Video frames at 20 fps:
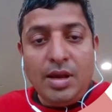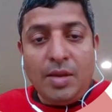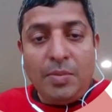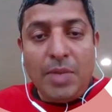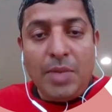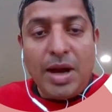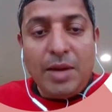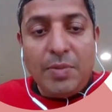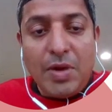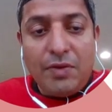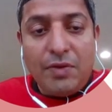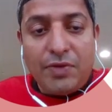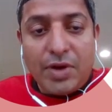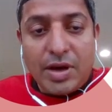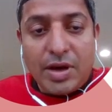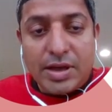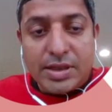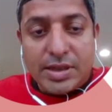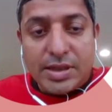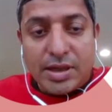MedMorph
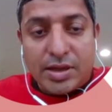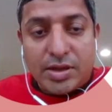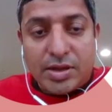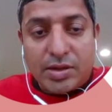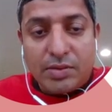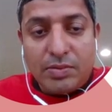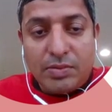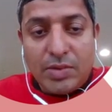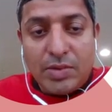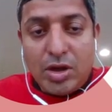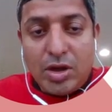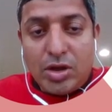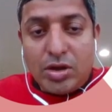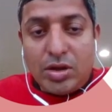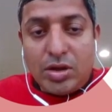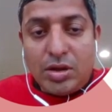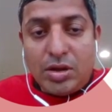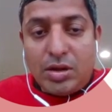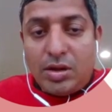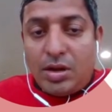for research.
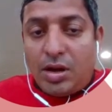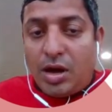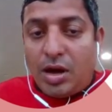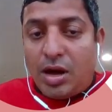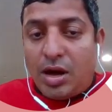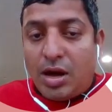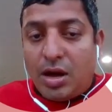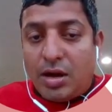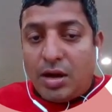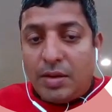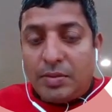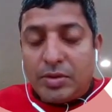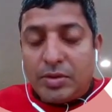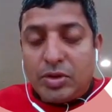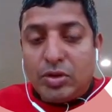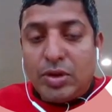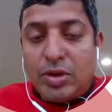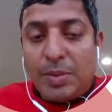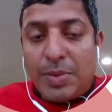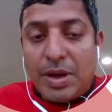
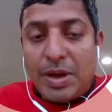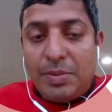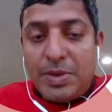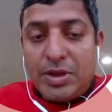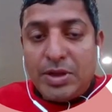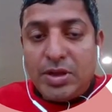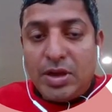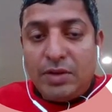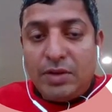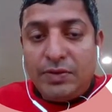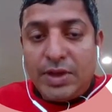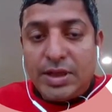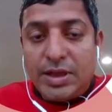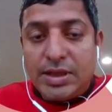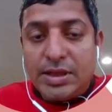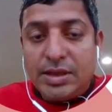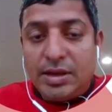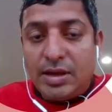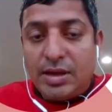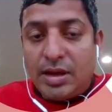So the purpose of this